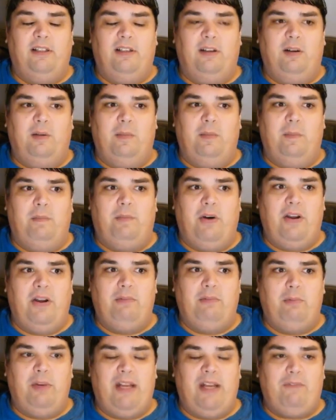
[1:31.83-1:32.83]

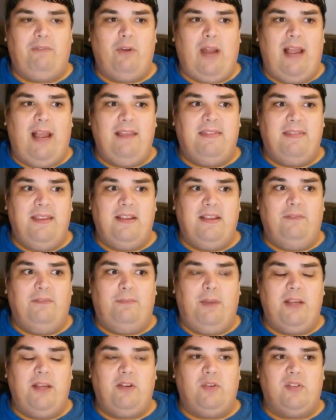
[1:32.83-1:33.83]
But whenever I think of
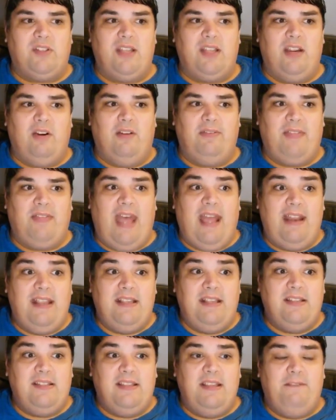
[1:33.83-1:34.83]
Michael Cera, that
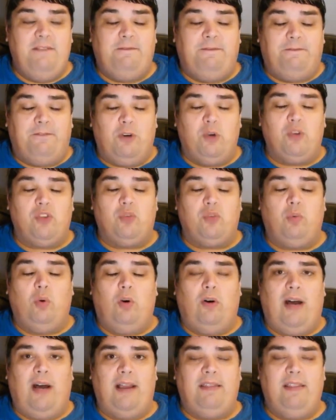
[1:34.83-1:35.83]
is the first
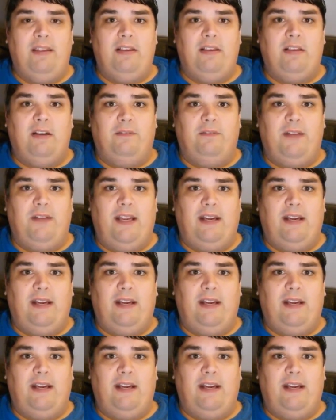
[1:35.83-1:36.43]
role I think of now.